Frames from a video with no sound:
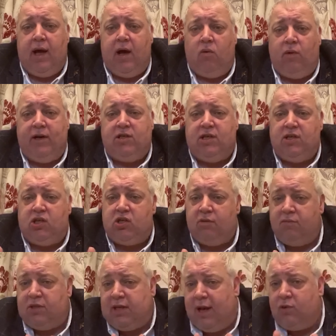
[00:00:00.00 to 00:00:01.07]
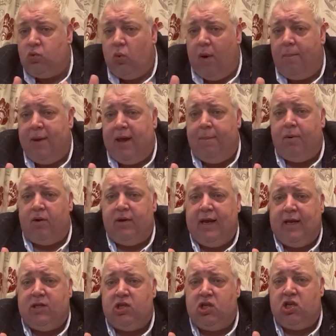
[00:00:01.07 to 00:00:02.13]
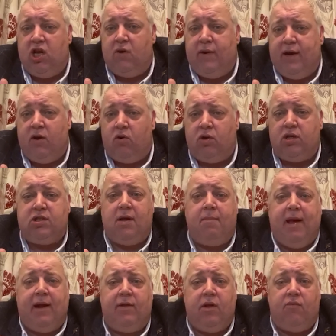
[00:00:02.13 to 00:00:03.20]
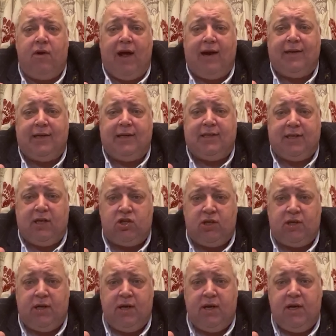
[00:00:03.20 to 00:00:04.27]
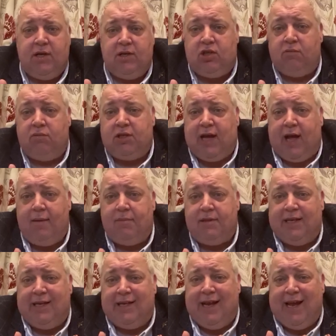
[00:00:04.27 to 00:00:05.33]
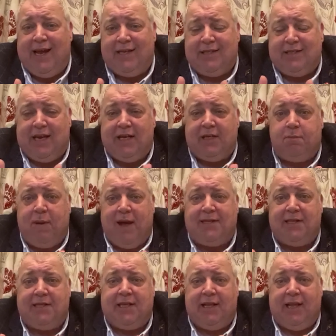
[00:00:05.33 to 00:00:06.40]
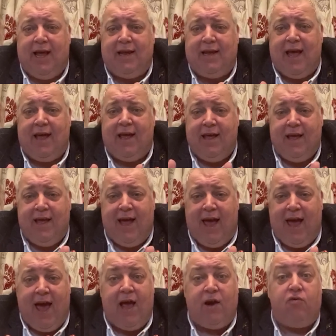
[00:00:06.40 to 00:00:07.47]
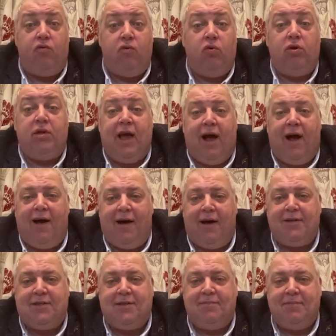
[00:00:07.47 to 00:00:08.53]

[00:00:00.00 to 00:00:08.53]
which is sometimes what people need to do in order to make the right decision. Sometimes it's better to let your head rule your heart.